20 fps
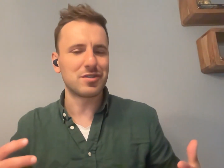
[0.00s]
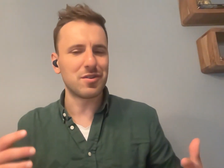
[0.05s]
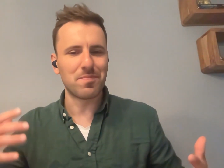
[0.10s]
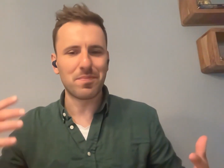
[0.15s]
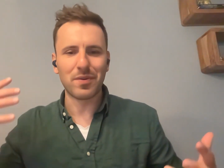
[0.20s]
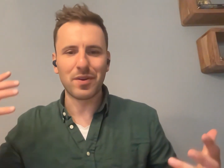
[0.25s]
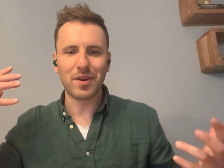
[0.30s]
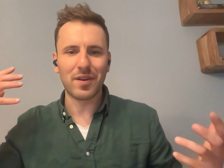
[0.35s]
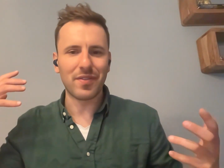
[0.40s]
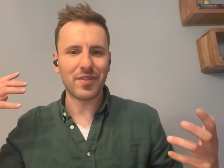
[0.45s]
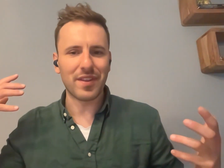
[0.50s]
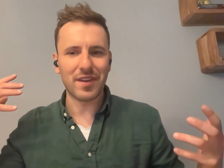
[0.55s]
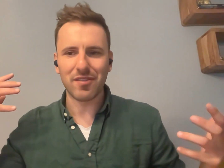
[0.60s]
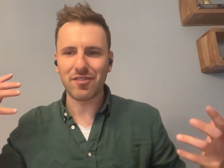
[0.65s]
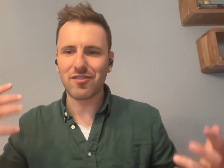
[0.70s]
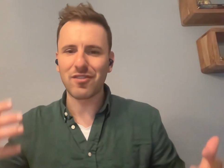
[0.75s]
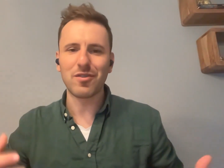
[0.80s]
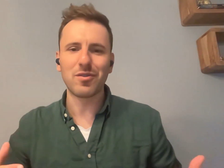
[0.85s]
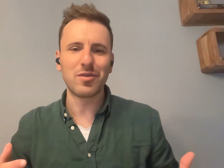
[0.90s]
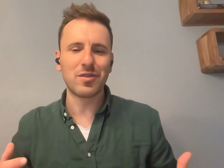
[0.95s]
you put on the
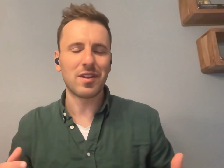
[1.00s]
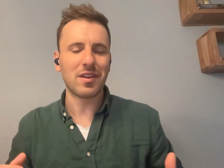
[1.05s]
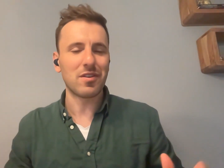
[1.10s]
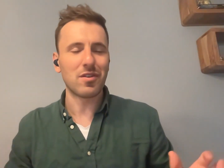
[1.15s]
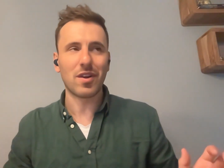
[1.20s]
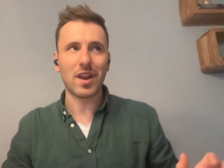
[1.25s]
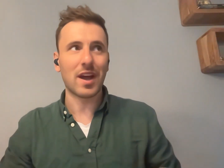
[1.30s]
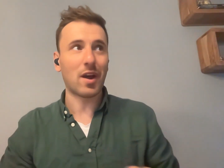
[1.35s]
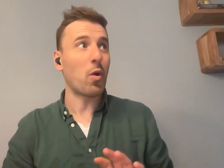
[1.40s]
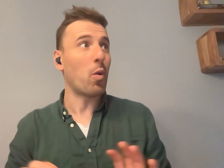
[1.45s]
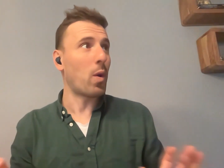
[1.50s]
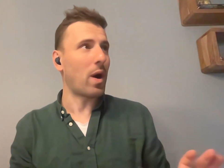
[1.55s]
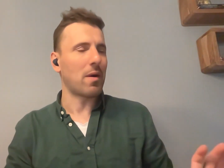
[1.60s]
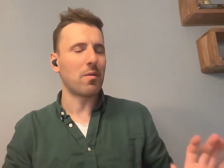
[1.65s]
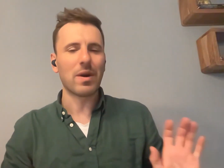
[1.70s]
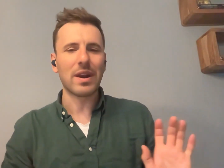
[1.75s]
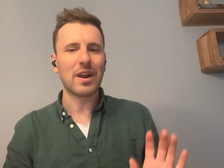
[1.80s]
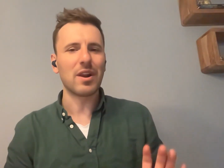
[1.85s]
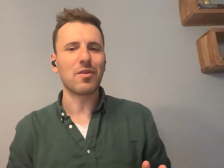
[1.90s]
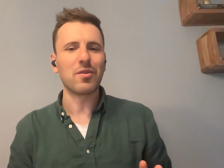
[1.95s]
suit, and you're like, oh, I
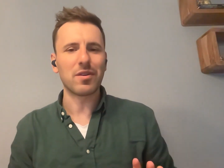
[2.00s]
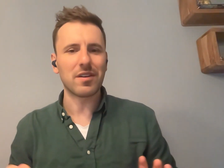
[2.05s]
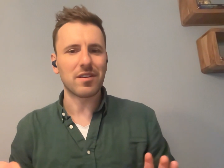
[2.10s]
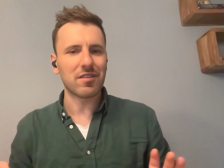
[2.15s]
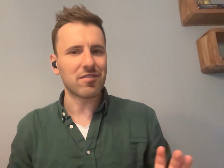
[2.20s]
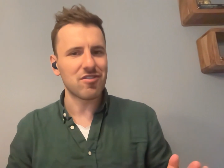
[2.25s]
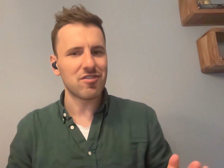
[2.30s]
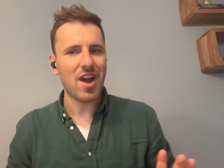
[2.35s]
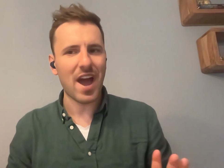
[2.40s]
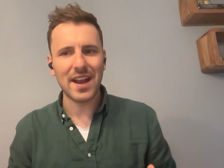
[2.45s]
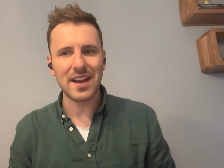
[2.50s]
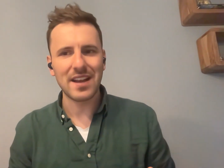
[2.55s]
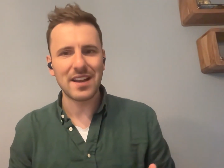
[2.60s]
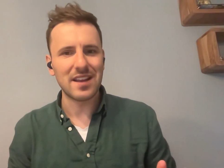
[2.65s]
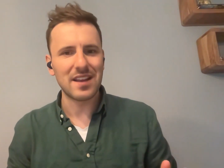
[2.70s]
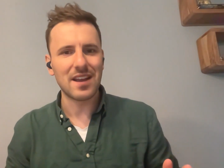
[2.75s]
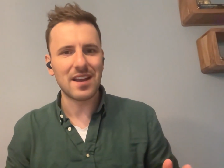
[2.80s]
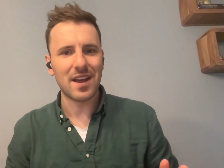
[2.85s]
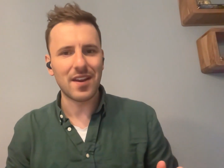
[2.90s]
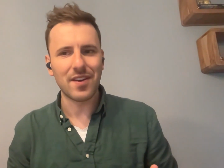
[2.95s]
want to look
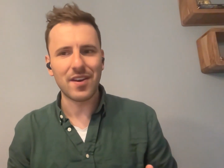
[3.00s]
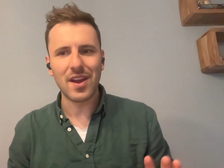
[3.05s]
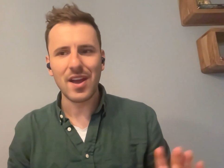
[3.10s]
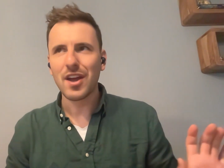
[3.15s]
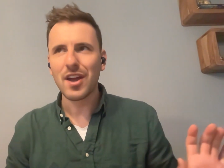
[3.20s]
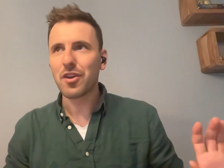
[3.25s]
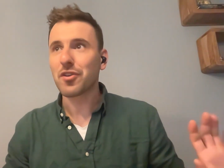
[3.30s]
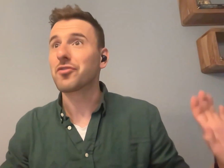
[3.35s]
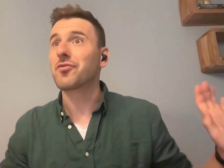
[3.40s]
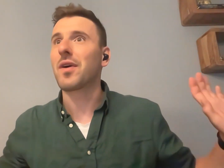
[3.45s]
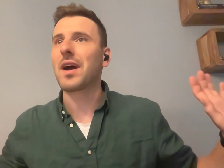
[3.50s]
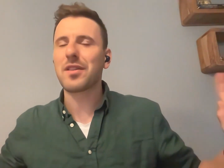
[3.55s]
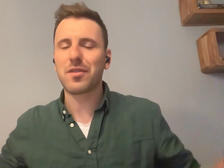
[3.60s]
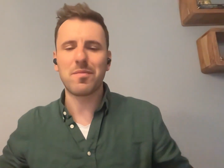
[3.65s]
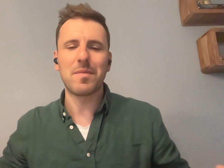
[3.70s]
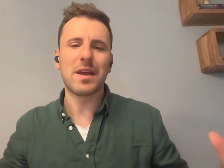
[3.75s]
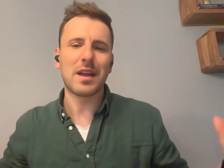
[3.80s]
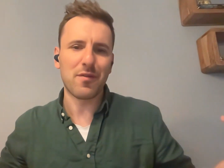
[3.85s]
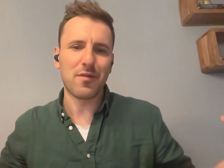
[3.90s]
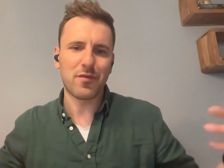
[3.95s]
shiny, and you try to
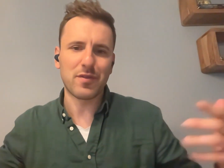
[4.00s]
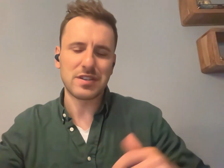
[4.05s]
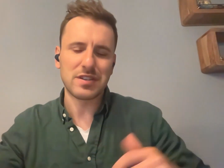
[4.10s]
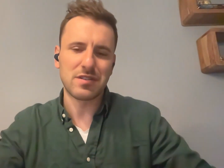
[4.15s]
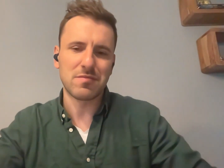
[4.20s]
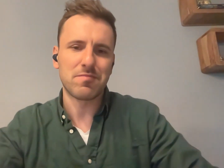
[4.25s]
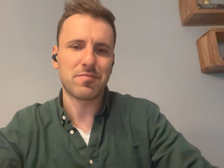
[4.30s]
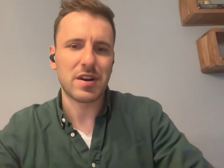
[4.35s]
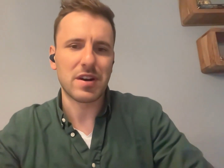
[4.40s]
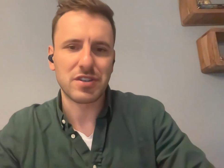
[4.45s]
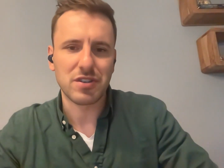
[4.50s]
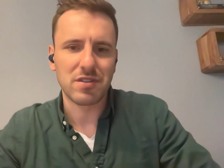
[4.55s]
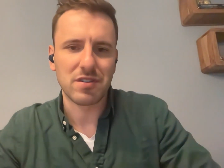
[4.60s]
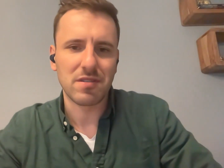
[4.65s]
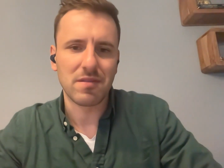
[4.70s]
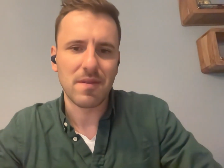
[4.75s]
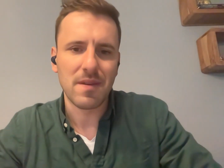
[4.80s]
make a first impression.